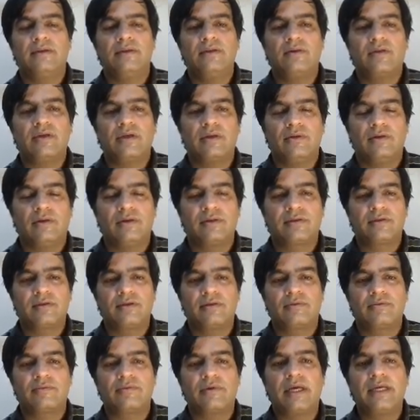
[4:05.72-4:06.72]
you can
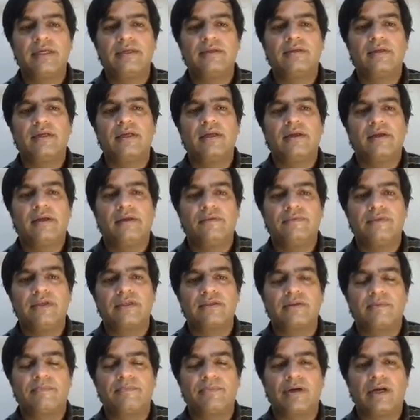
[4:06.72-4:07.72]
also write if there's
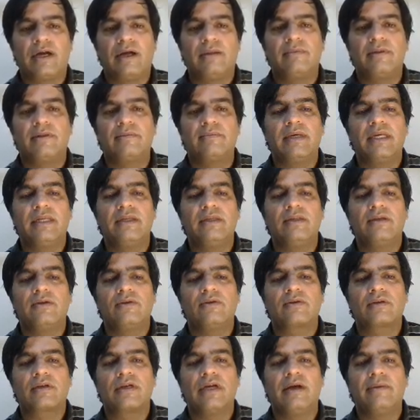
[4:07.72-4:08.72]
a problem in
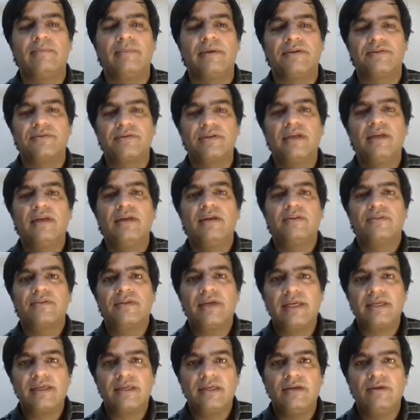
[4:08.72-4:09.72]
your comments.
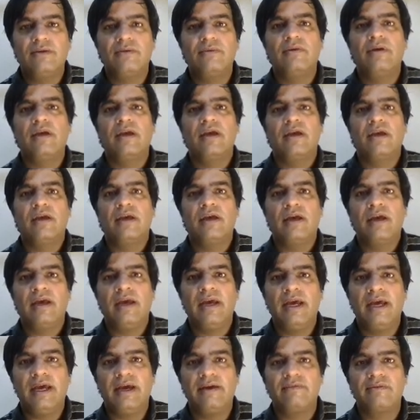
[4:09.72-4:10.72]
Thank you.
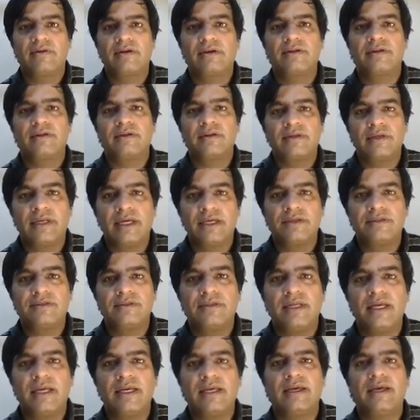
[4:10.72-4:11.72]
Have a nice
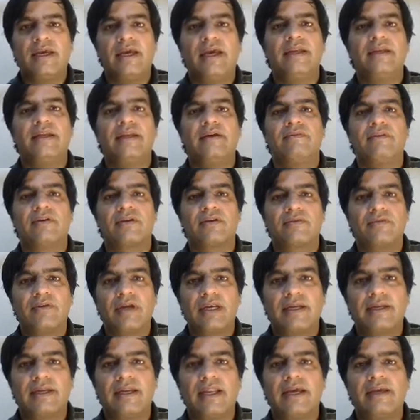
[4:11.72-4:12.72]
day and have a
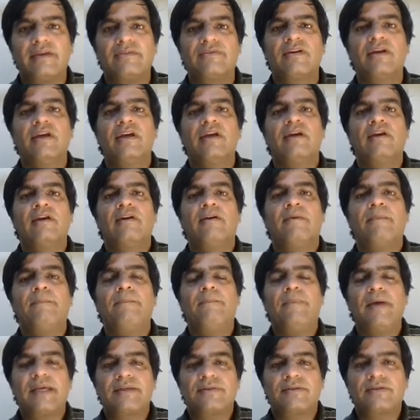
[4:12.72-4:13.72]
great life.
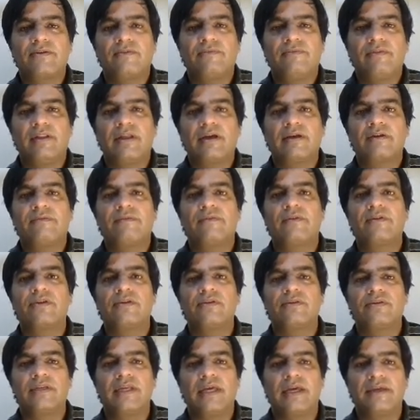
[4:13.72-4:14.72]
Best of luck for
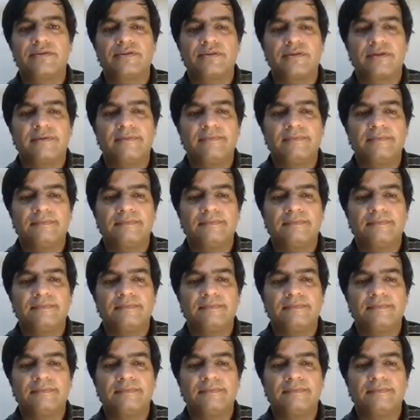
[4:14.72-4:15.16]
your test.